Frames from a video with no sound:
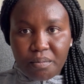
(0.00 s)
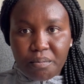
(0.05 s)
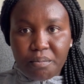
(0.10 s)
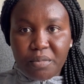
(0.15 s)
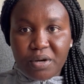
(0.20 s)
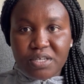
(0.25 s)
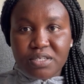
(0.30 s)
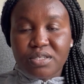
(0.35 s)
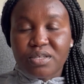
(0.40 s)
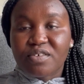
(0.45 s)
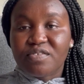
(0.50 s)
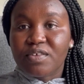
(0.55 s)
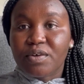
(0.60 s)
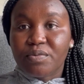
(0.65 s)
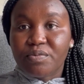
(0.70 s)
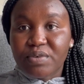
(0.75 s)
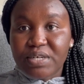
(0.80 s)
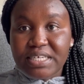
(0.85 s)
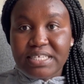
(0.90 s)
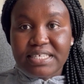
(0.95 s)
Most of
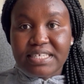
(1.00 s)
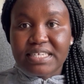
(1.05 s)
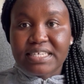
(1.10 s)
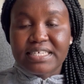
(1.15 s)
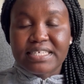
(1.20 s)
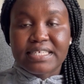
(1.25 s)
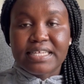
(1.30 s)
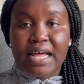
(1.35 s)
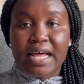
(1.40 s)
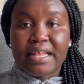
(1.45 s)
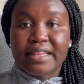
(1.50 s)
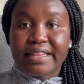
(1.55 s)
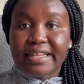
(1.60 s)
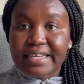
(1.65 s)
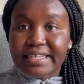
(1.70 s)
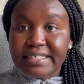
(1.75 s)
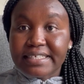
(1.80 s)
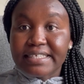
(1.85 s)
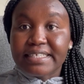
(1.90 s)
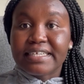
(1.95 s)
the reason is that
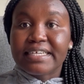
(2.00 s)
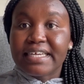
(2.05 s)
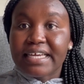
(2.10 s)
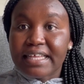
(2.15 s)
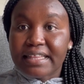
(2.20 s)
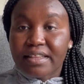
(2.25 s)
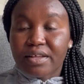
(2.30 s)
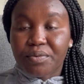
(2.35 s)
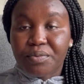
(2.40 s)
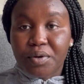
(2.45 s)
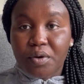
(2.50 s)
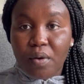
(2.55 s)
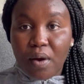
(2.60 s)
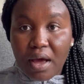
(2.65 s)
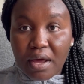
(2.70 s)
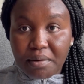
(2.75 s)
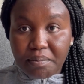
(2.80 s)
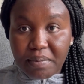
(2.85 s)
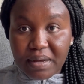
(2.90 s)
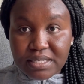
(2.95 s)
they didn't get the
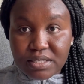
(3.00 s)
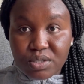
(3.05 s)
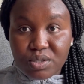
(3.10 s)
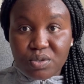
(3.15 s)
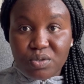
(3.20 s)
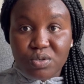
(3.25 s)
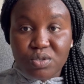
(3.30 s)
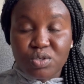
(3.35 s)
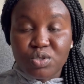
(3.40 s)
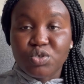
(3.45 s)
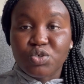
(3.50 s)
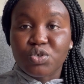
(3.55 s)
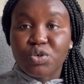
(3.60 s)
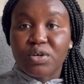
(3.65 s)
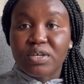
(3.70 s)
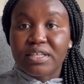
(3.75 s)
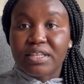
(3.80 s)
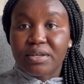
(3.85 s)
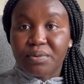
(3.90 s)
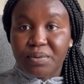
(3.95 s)
required band score to
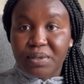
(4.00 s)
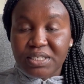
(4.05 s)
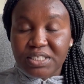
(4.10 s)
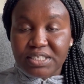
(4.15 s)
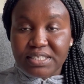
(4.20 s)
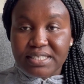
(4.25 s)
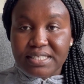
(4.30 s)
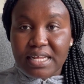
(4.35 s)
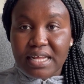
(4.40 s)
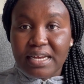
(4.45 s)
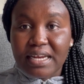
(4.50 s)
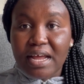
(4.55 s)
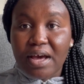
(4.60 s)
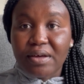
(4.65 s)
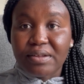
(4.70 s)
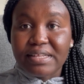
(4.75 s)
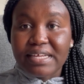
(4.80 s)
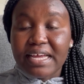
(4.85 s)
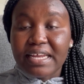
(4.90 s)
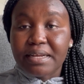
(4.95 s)
join the register.
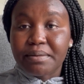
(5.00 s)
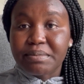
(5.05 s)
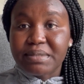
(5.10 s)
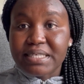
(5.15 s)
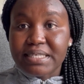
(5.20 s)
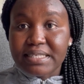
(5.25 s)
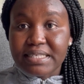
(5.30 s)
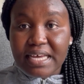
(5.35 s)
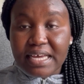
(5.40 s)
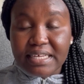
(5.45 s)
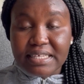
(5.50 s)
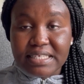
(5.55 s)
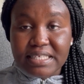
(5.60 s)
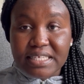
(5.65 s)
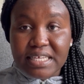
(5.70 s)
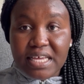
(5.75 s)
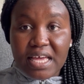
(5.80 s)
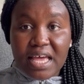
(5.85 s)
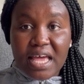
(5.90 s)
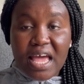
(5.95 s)
Now the NMC
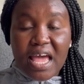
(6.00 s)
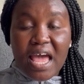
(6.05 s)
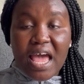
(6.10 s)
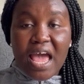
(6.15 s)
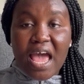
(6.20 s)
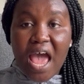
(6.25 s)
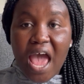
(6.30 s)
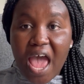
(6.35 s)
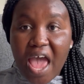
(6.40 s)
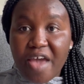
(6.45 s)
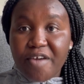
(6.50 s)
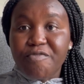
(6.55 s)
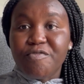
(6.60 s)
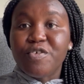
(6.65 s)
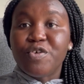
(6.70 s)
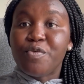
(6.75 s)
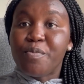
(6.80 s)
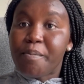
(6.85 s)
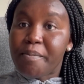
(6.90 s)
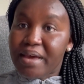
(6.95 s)
says
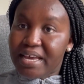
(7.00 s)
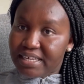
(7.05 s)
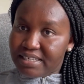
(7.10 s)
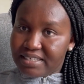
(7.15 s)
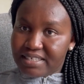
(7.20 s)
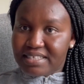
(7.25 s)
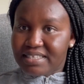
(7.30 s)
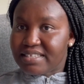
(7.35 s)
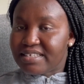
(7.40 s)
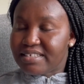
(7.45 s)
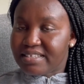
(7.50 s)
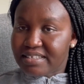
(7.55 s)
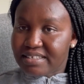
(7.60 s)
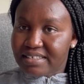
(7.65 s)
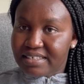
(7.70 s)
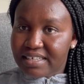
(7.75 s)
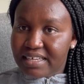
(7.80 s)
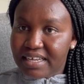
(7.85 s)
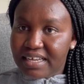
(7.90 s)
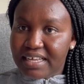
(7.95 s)
if you missed,
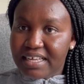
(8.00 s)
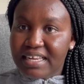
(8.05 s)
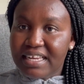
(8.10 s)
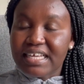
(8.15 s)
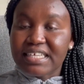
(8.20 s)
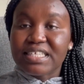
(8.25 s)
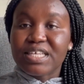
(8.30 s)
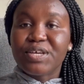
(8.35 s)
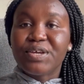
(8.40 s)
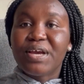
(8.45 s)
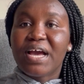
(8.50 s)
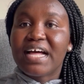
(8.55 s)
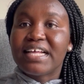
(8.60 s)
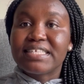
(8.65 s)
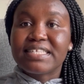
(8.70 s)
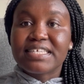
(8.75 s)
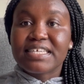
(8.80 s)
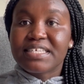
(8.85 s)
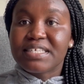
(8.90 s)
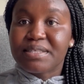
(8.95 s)
let's say you
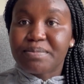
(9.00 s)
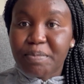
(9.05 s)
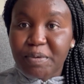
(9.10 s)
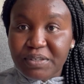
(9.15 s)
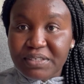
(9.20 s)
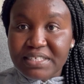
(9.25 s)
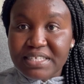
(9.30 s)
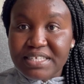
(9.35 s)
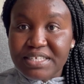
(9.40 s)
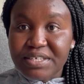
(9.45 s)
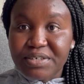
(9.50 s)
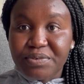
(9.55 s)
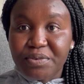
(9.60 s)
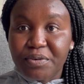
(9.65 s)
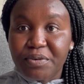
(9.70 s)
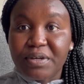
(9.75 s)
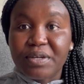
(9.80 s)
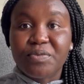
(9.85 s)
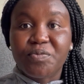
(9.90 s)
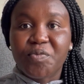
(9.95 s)
had
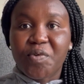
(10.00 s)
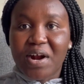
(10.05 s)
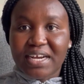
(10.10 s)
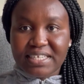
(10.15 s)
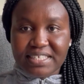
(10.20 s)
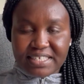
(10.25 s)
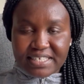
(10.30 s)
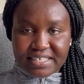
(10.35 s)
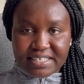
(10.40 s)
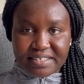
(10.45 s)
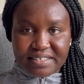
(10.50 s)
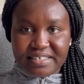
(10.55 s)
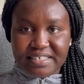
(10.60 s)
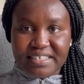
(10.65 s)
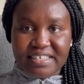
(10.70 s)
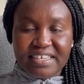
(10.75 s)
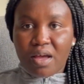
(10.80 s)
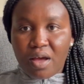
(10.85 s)
6.0 in writing,